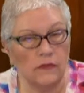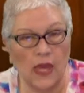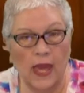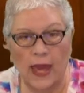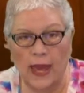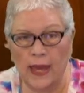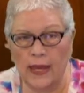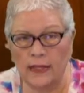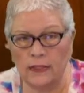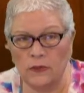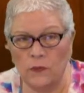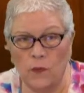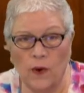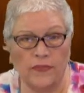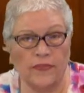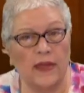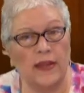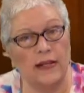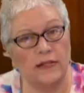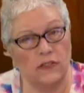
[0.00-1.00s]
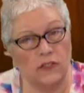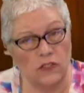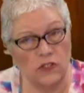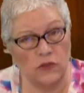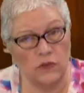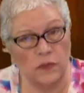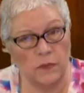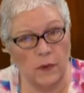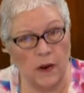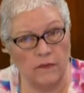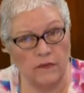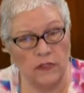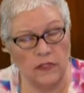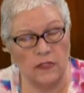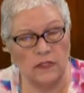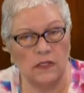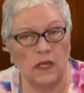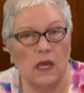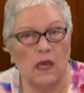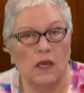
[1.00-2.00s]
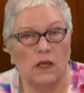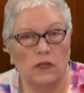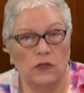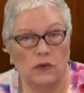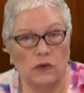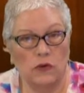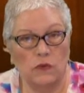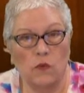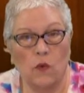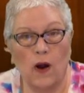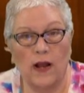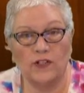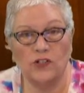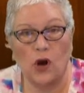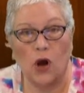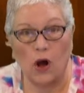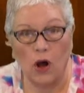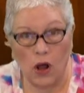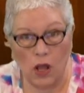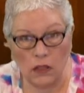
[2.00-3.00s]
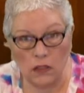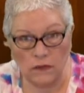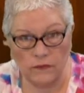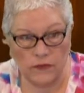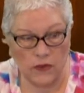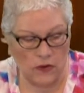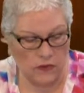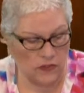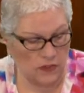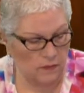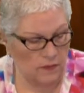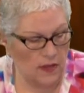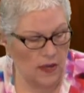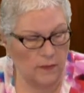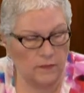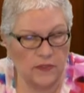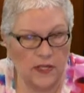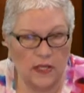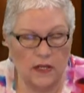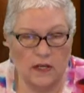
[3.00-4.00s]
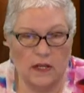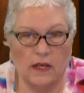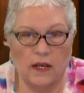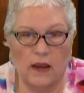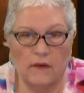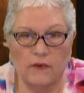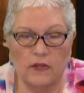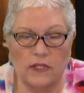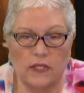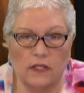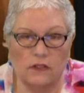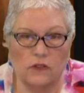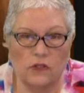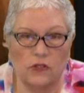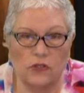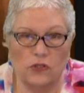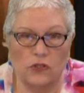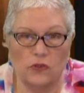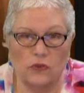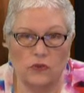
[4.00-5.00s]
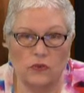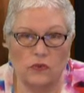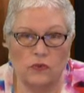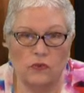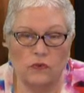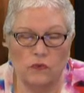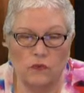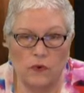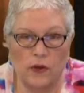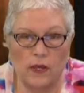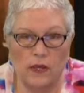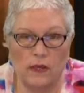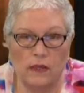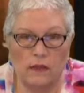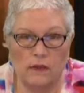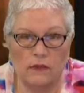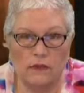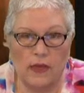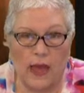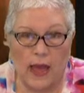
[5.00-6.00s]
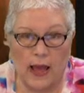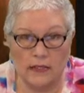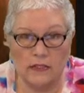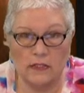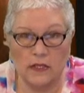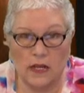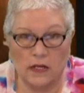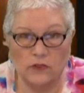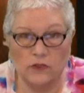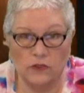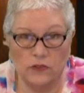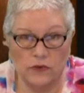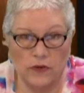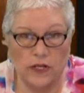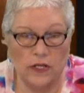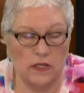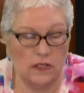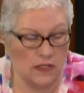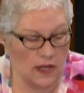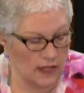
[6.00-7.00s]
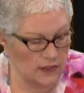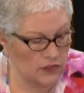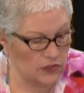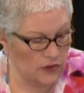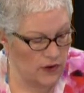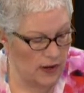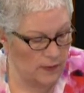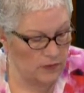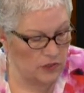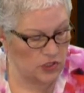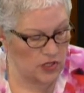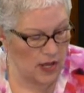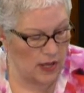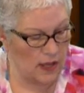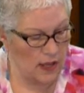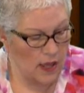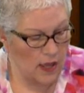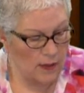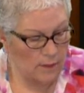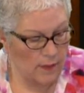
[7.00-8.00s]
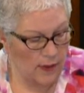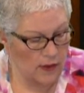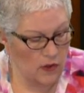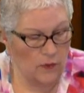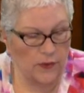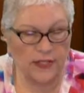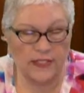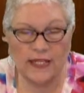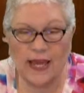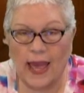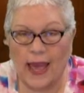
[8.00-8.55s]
and what that has to do with prevalence. You can watch all of those and be updated on everything to do with Ask Dr. Doreen and Dr. Granpeesheh by going to